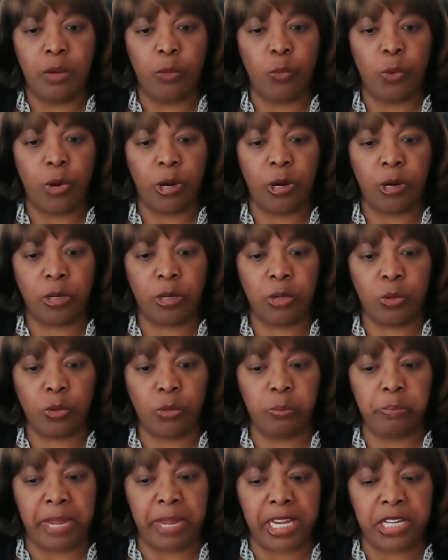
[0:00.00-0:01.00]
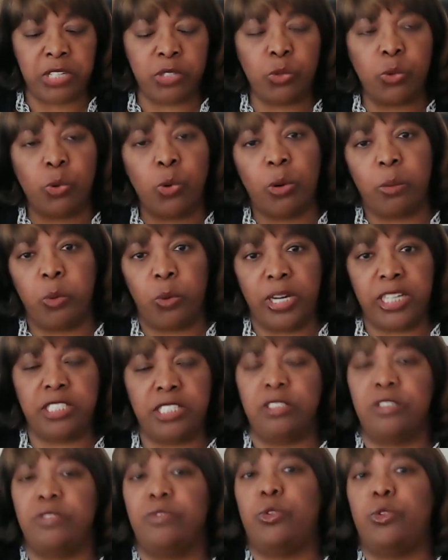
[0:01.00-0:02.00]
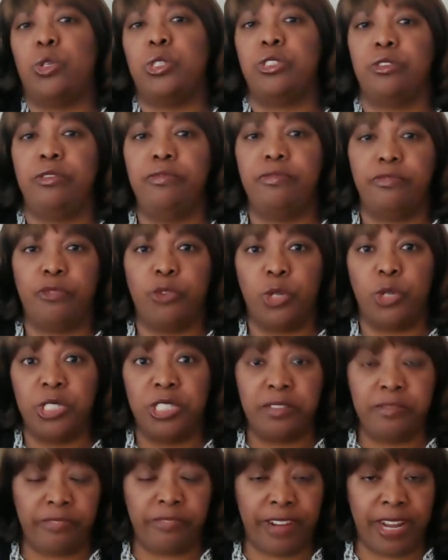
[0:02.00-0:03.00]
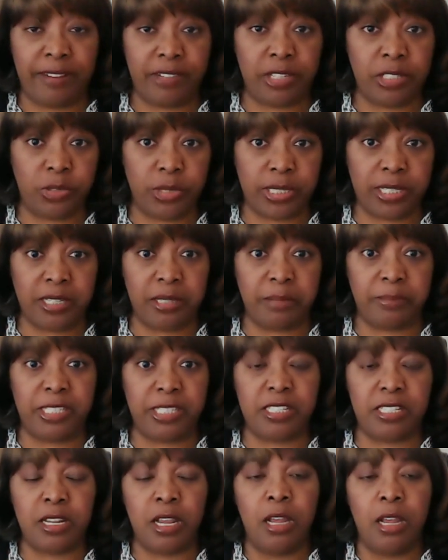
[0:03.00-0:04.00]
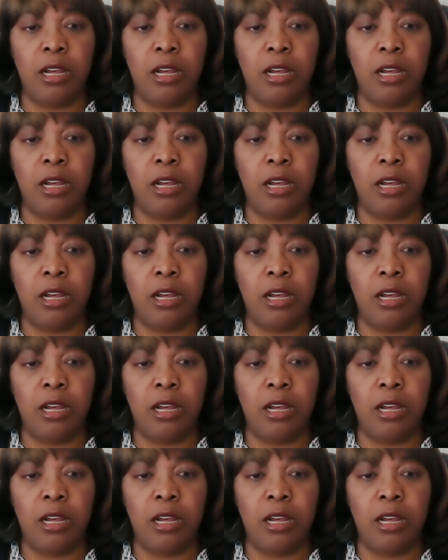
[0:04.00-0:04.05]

where major corporations, Fortune, Fortune five hundred companies,